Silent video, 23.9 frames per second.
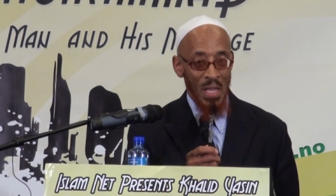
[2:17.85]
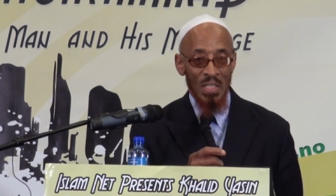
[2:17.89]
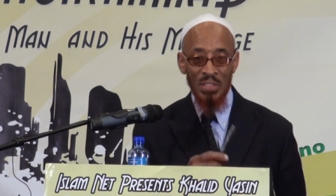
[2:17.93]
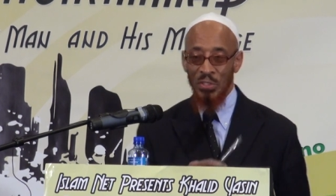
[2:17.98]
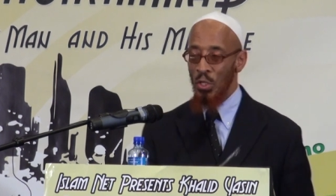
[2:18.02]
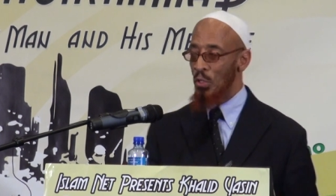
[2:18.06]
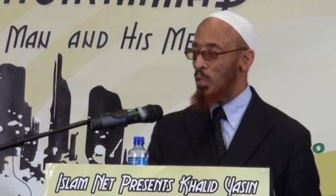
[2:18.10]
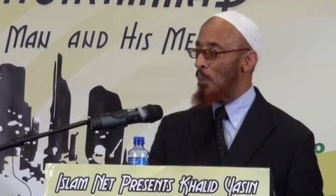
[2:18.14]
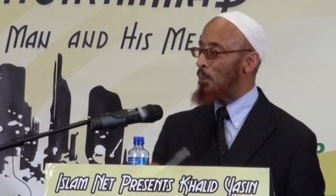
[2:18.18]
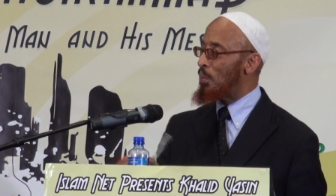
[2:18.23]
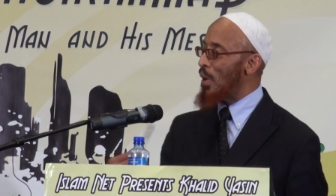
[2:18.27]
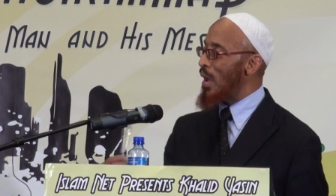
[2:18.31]

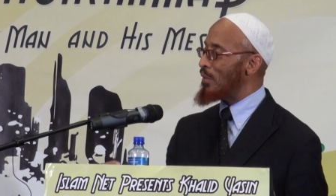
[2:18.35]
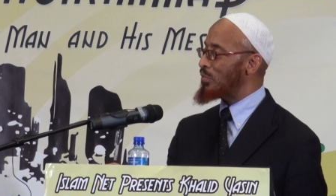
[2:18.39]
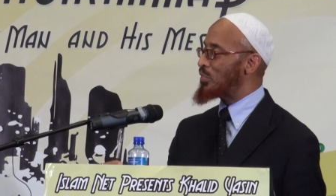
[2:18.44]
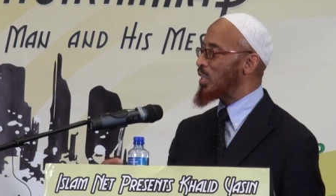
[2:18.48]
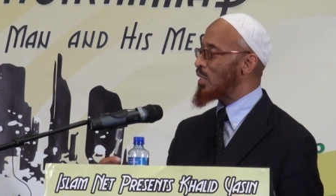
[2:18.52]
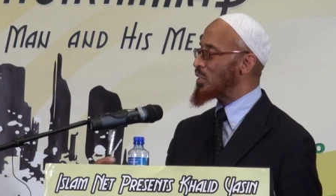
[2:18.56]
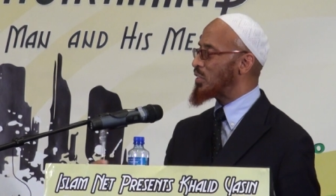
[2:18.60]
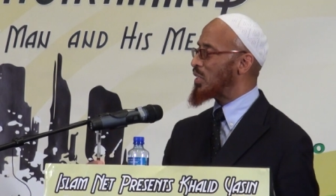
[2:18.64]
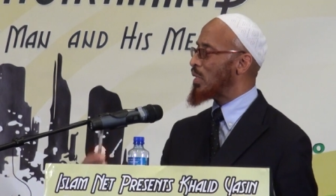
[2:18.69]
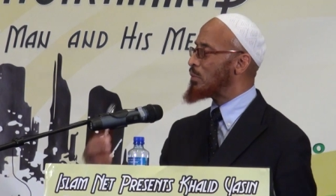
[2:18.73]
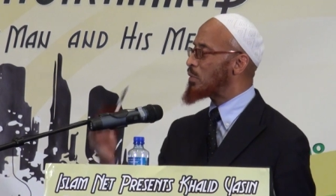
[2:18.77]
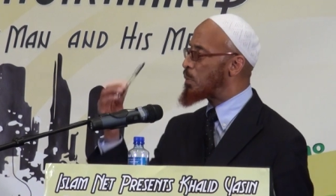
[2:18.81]
So the
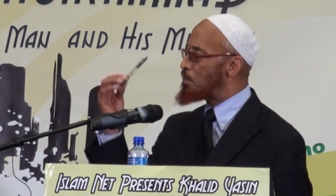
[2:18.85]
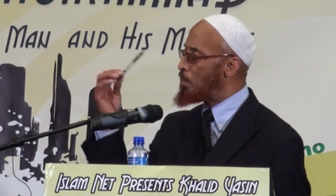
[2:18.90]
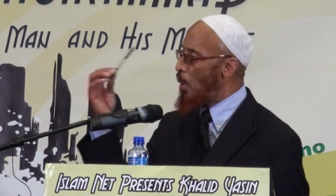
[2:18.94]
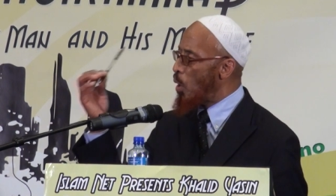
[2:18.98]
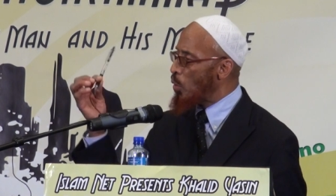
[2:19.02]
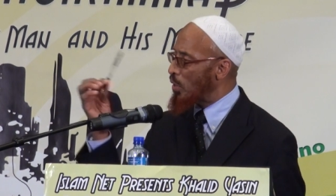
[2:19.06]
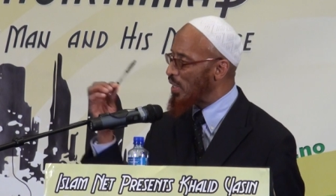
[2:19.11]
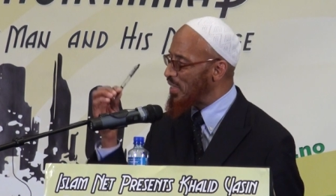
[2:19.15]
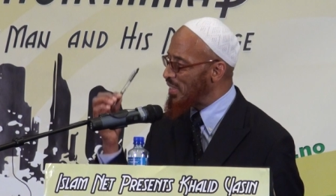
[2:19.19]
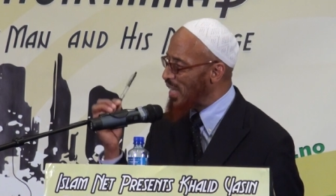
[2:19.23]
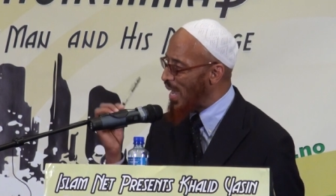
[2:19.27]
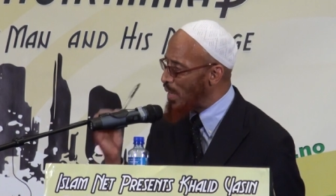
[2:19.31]
Prophet
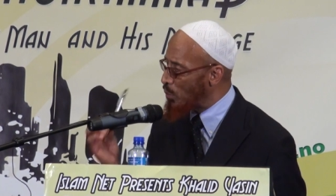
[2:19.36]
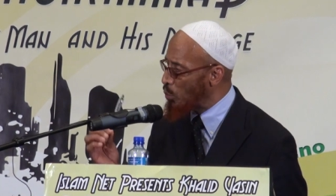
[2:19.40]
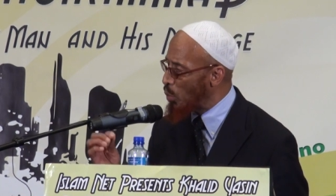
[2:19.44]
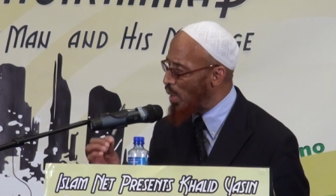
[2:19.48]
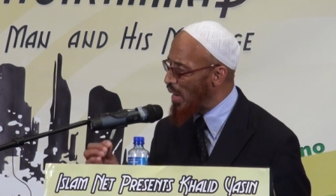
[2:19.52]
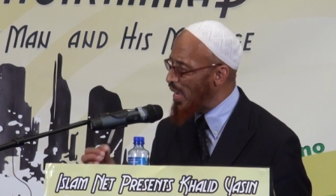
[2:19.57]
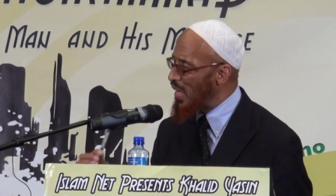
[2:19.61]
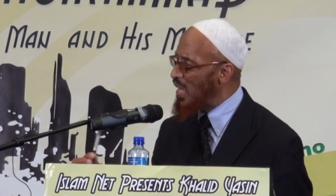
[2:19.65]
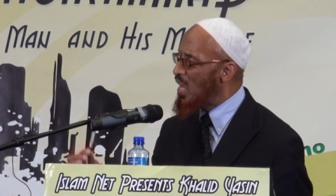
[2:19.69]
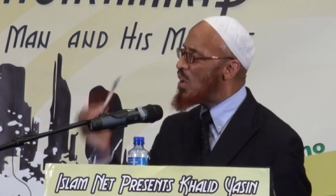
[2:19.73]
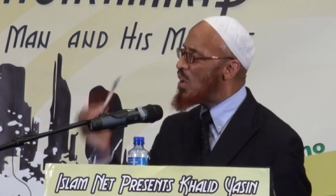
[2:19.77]
spoke in that way